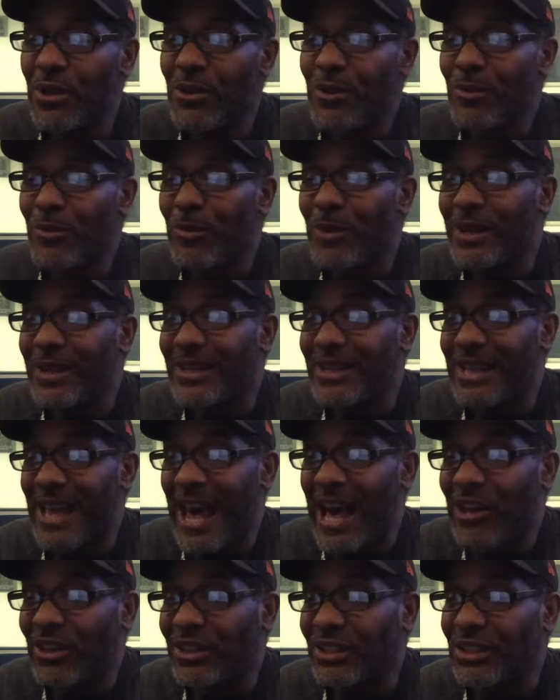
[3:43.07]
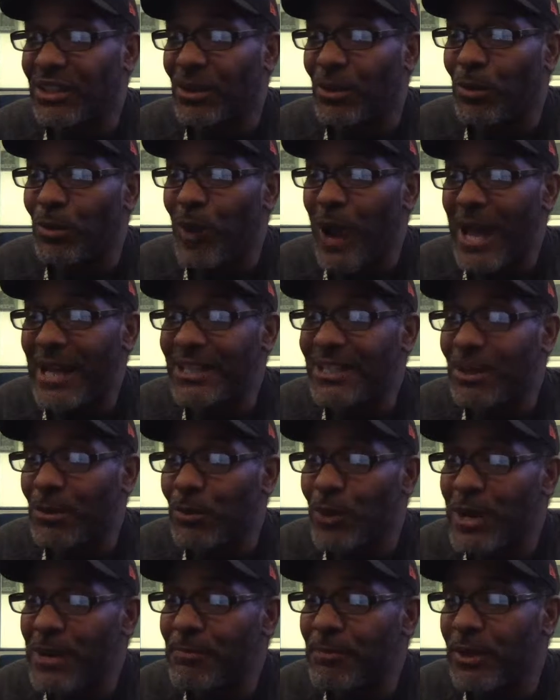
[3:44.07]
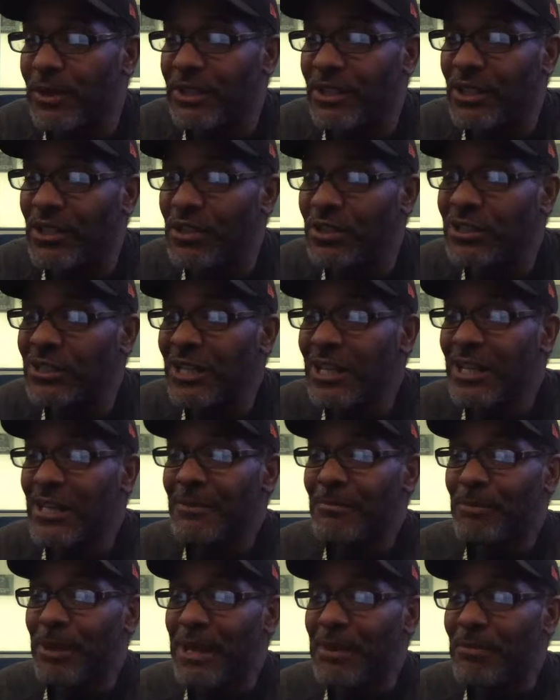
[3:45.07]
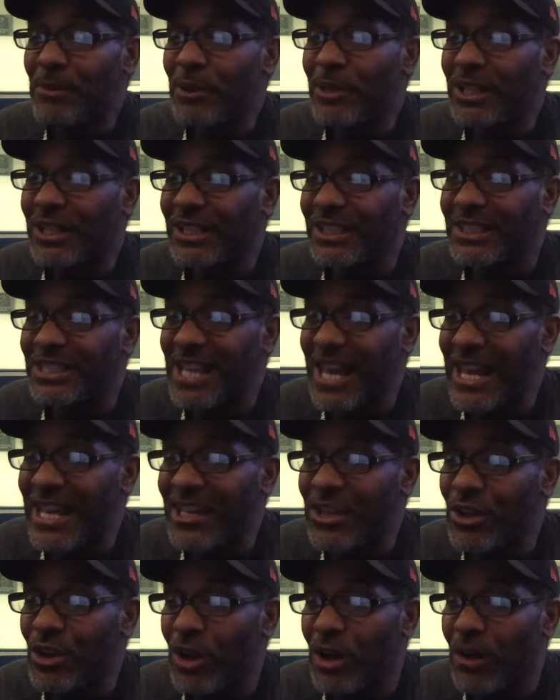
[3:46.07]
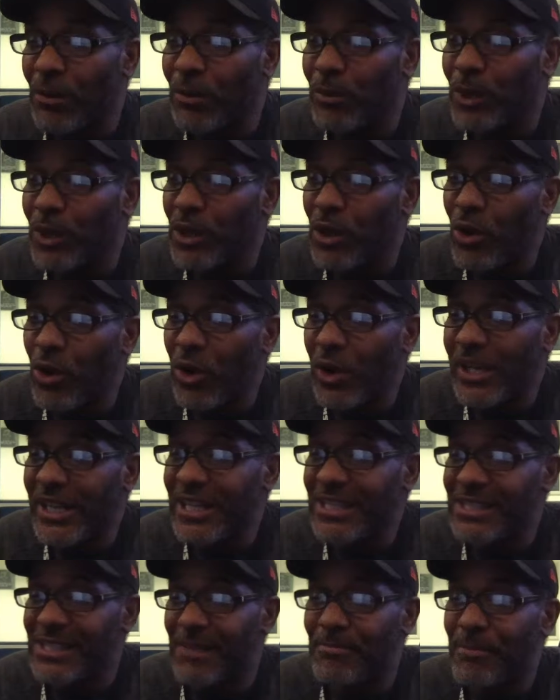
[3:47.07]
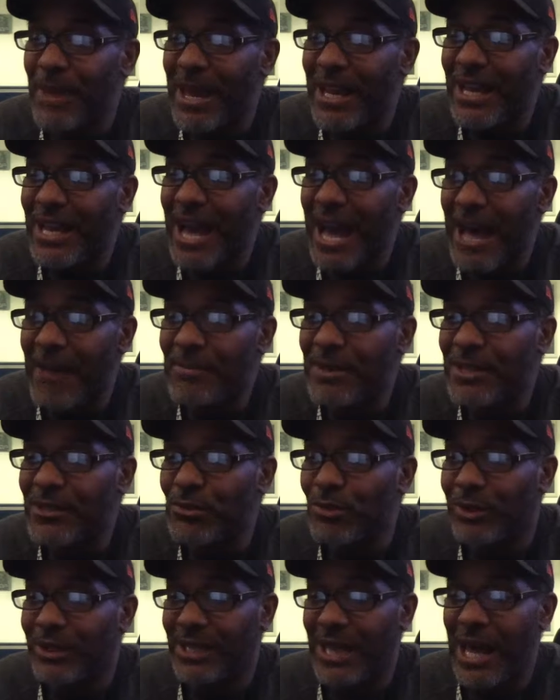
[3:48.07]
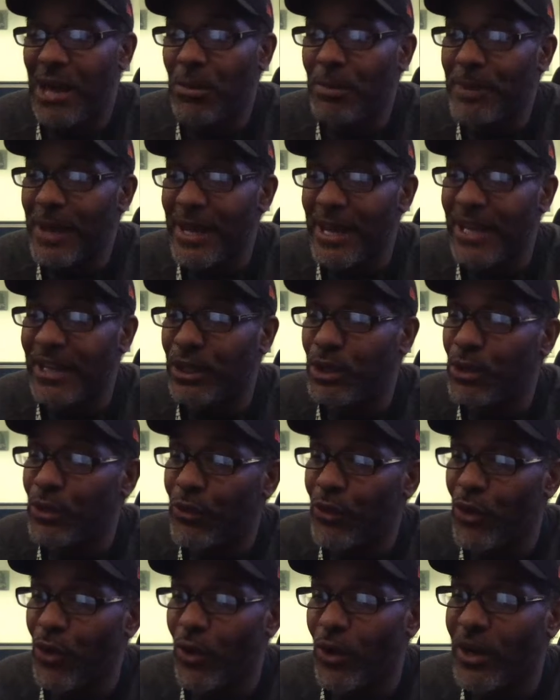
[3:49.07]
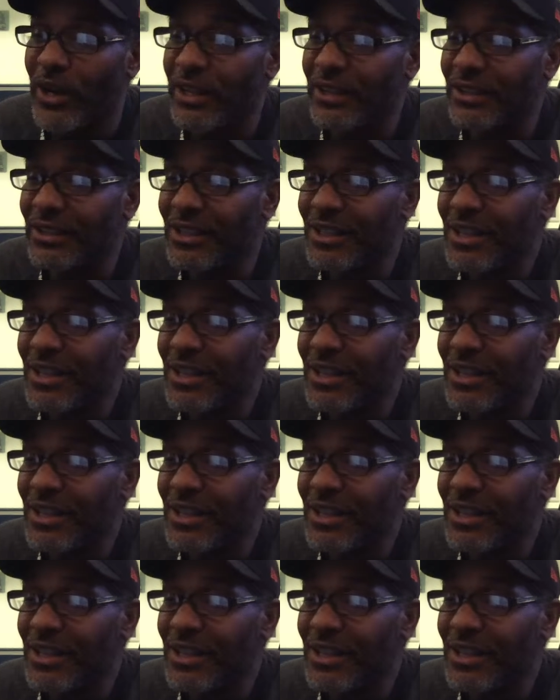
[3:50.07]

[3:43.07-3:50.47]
Without the right to reproduce, people could take your recordings and make copies without paying you for it.